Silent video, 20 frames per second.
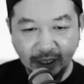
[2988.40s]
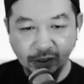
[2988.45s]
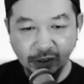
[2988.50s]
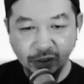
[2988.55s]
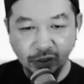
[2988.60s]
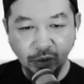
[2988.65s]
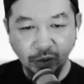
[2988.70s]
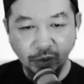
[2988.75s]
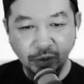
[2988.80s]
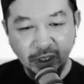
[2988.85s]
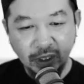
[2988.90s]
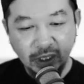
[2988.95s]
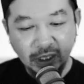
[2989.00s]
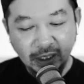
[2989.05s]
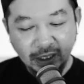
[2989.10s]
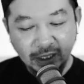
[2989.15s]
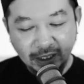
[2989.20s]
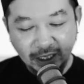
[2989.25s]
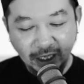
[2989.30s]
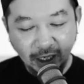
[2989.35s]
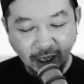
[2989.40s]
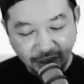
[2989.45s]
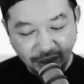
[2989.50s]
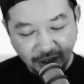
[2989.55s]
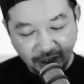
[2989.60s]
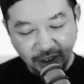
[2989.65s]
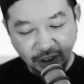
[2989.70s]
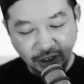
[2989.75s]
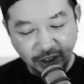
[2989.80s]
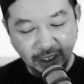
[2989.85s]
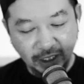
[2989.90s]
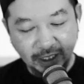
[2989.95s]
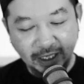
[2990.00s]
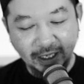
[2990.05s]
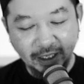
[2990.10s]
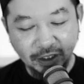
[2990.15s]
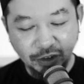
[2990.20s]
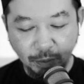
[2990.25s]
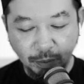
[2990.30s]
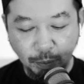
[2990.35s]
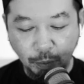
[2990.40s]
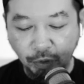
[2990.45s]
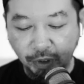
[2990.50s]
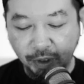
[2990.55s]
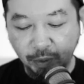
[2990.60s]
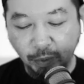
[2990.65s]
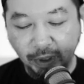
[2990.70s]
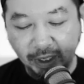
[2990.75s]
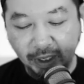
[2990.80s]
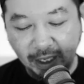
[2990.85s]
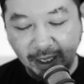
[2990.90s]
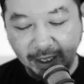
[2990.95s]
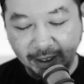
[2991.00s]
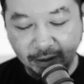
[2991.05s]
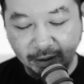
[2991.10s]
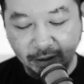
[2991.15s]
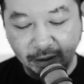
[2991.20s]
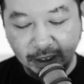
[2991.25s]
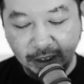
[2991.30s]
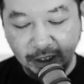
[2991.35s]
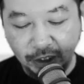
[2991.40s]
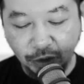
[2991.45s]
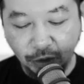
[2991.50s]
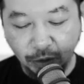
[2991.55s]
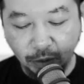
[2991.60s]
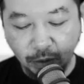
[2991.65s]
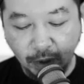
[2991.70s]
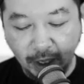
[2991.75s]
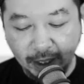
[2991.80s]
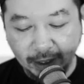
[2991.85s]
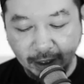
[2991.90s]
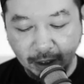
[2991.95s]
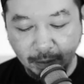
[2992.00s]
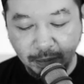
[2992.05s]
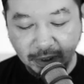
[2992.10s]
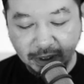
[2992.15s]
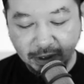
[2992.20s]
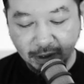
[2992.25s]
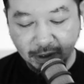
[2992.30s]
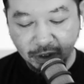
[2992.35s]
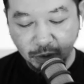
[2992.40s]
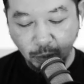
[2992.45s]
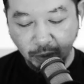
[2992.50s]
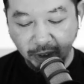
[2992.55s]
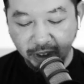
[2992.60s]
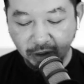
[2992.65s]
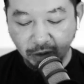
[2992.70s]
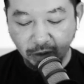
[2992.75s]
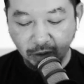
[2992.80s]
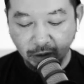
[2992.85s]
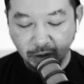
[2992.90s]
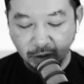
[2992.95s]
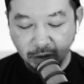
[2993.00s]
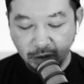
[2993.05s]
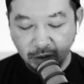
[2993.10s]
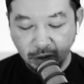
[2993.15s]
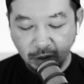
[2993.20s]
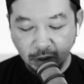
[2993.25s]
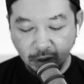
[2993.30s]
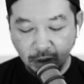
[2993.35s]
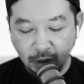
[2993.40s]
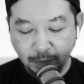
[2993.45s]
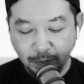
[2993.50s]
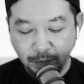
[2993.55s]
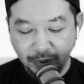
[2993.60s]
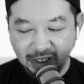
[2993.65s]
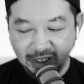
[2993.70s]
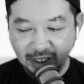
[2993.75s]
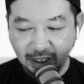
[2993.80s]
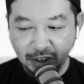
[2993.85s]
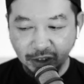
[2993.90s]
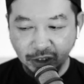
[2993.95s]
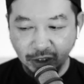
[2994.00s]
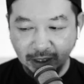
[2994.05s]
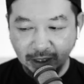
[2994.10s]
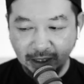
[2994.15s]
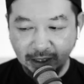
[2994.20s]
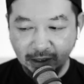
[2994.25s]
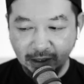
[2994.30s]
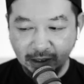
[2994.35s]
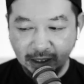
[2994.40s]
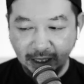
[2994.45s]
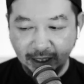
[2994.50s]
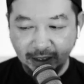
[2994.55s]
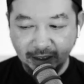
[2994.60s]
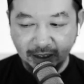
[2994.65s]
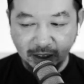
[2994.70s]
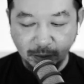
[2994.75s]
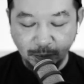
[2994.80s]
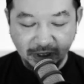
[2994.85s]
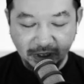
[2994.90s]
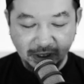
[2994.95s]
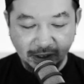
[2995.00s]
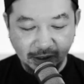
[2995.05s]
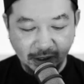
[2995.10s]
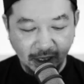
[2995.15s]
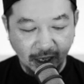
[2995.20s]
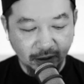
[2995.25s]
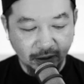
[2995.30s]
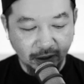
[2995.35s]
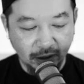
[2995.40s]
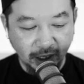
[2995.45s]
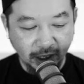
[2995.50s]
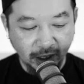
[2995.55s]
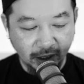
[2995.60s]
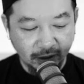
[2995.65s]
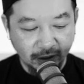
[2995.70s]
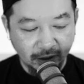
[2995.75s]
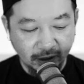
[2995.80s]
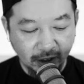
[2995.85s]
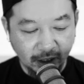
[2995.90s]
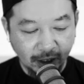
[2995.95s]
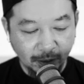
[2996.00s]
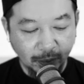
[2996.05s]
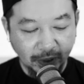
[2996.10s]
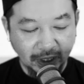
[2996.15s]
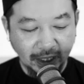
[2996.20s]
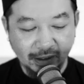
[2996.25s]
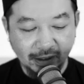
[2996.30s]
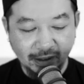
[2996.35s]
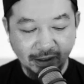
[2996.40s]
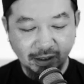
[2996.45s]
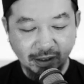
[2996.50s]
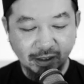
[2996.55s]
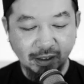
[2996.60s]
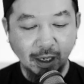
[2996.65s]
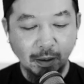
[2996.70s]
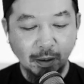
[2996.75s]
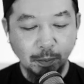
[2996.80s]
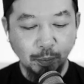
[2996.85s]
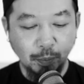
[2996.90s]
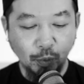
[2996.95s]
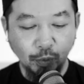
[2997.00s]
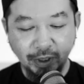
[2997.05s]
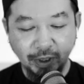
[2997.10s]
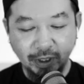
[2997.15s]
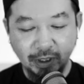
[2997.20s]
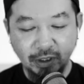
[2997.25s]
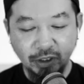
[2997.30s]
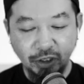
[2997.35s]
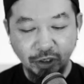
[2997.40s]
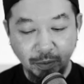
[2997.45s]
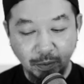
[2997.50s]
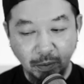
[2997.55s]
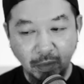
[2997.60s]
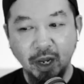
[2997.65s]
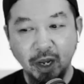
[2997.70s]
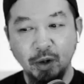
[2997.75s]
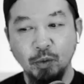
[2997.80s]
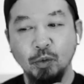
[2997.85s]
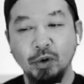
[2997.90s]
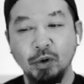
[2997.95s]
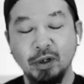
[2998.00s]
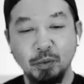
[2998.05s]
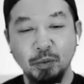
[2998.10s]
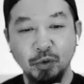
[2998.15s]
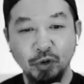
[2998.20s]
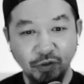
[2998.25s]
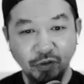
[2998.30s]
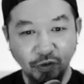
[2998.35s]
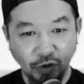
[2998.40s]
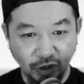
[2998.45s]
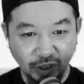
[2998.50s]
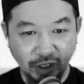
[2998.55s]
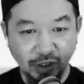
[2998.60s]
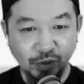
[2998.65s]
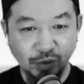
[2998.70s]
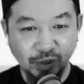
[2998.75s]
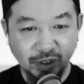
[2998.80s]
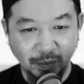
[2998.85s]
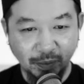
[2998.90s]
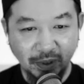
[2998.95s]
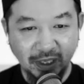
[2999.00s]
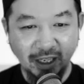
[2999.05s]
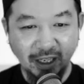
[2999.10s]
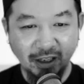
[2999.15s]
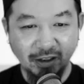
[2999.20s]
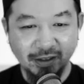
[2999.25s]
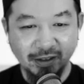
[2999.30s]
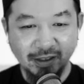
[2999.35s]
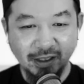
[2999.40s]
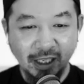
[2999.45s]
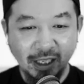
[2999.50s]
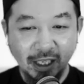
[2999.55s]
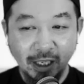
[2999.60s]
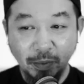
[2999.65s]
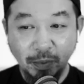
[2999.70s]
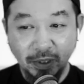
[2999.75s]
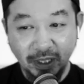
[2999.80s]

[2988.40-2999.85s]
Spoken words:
So think you're getting to a point where like you're running a business where you're potentially getting this business out there, but at some point you might want to move on and do something else. But